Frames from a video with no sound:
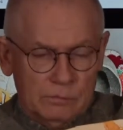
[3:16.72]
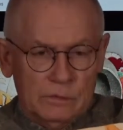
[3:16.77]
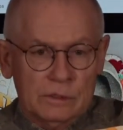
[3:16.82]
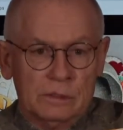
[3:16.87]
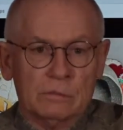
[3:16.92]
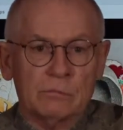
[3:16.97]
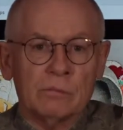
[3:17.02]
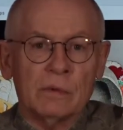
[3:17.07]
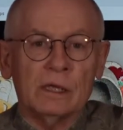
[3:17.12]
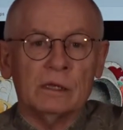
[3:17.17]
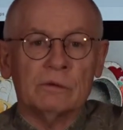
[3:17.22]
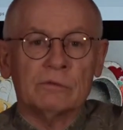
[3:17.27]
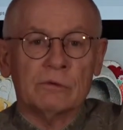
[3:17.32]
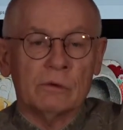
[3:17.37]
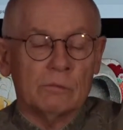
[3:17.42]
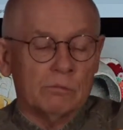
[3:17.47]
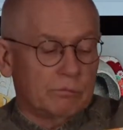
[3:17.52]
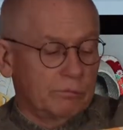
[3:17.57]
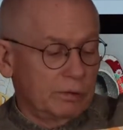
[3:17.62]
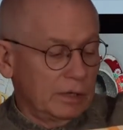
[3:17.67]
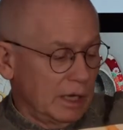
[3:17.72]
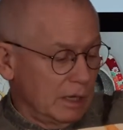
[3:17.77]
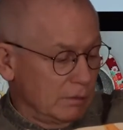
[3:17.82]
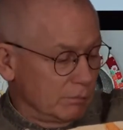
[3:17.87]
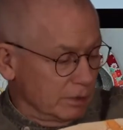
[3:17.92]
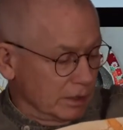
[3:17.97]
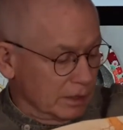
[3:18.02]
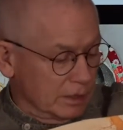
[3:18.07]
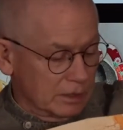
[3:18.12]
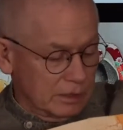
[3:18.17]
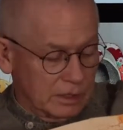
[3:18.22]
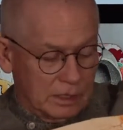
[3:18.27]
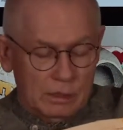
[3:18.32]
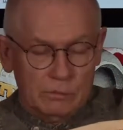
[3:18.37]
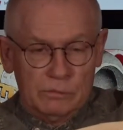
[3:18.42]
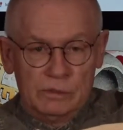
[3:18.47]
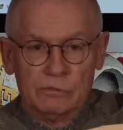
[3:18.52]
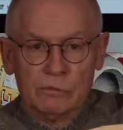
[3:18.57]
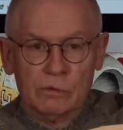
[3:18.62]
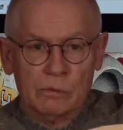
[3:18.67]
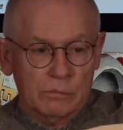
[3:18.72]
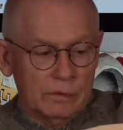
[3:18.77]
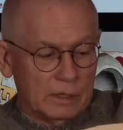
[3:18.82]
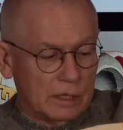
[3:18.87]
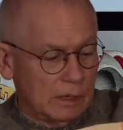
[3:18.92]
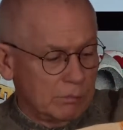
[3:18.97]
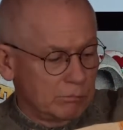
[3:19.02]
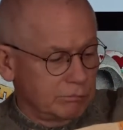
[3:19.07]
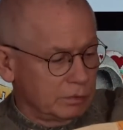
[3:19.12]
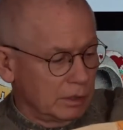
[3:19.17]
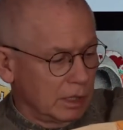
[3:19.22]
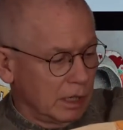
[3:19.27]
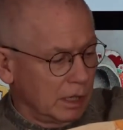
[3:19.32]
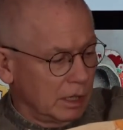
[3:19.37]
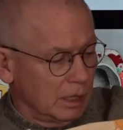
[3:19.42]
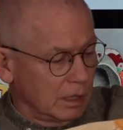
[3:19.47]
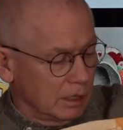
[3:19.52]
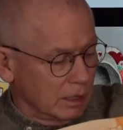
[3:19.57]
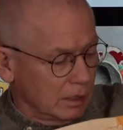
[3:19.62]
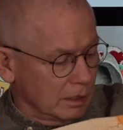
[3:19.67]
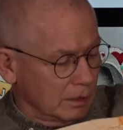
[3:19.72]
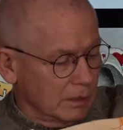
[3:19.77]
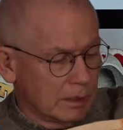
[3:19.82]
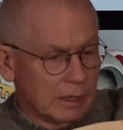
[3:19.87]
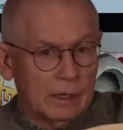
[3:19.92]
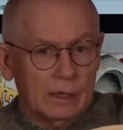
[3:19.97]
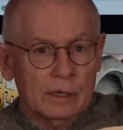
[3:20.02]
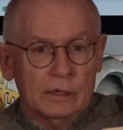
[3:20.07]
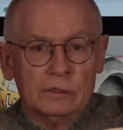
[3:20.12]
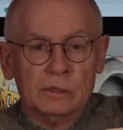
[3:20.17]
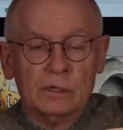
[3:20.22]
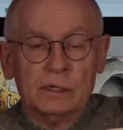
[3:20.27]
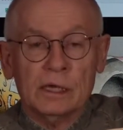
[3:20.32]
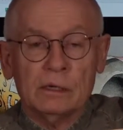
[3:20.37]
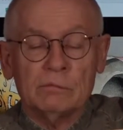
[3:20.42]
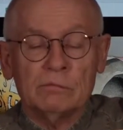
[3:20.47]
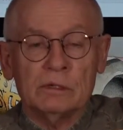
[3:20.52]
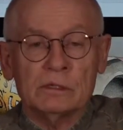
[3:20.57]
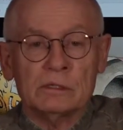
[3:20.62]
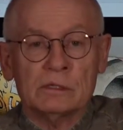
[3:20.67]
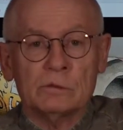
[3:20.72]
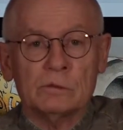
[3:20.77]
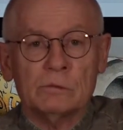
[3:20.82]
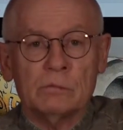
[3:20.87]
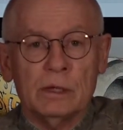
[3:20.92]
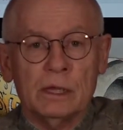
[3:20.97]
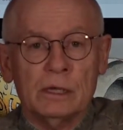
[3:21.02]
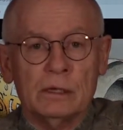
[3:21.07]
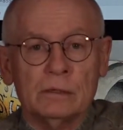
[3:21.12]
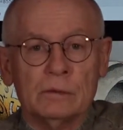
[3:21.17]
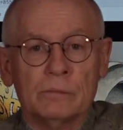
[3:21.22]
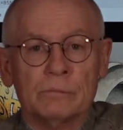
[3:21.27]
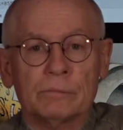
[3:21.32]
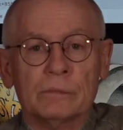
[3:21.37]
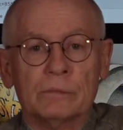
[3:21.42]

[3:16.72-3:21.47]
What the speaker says: is made from paper that comes from Nepal. So can we zoom in?